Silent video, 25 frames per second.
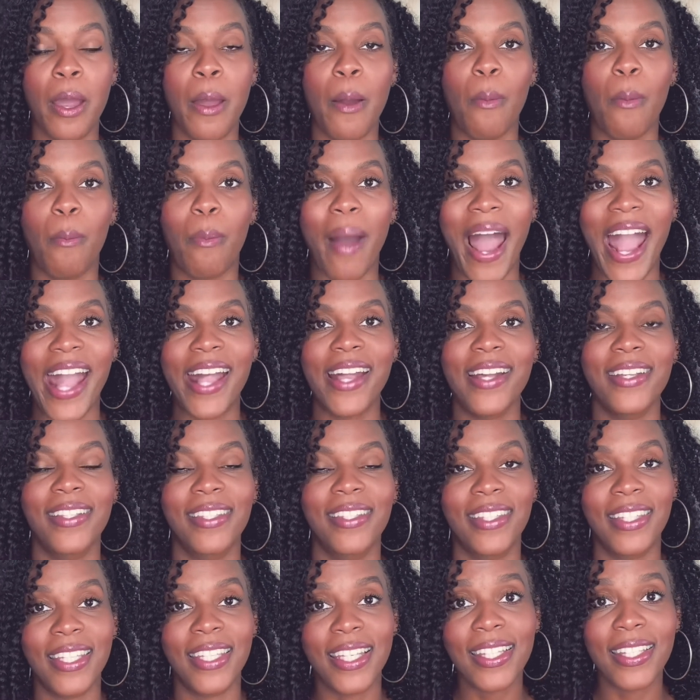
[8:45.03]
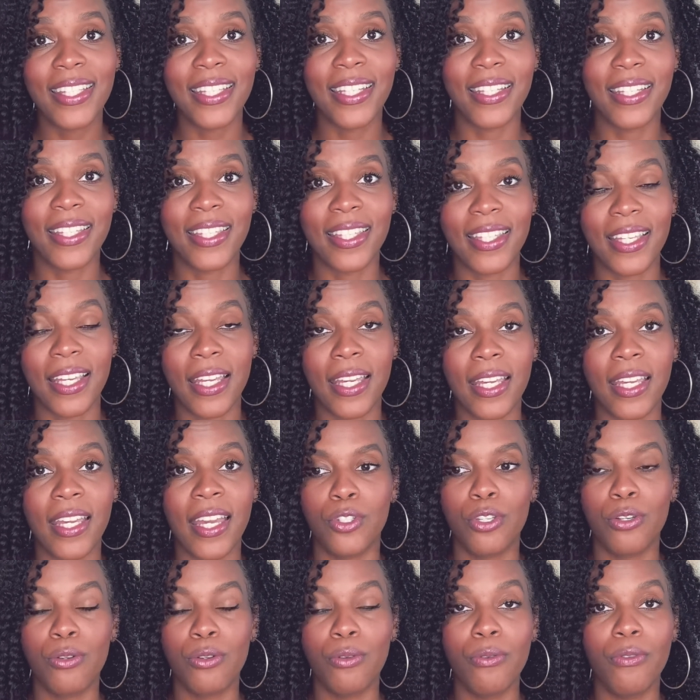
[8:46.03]
by consistency,
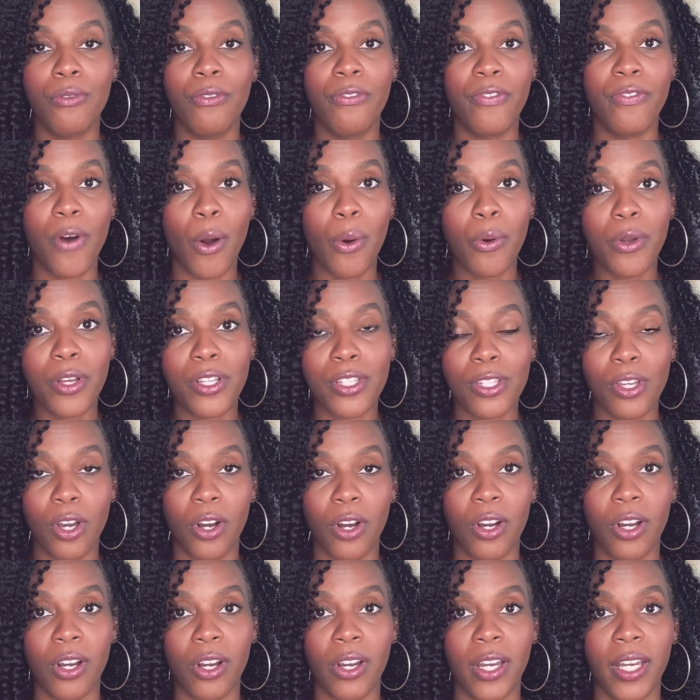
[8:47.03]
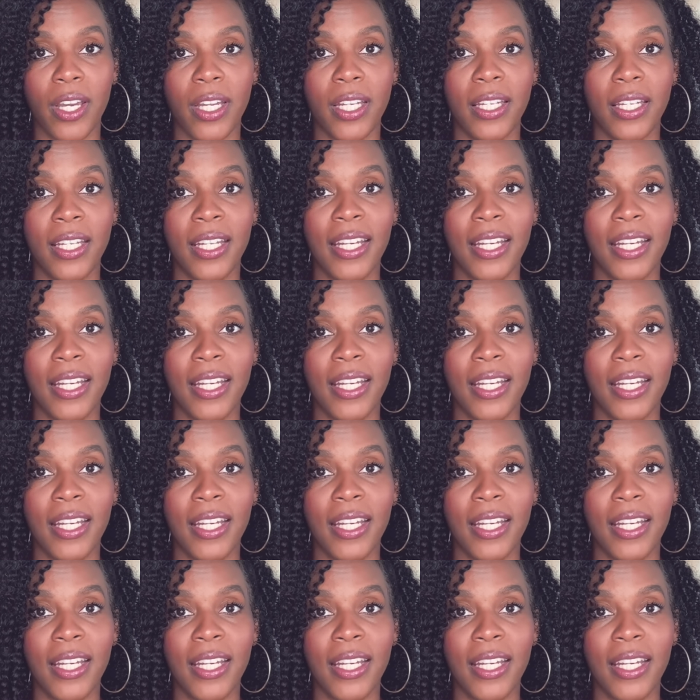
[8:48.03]
to focus on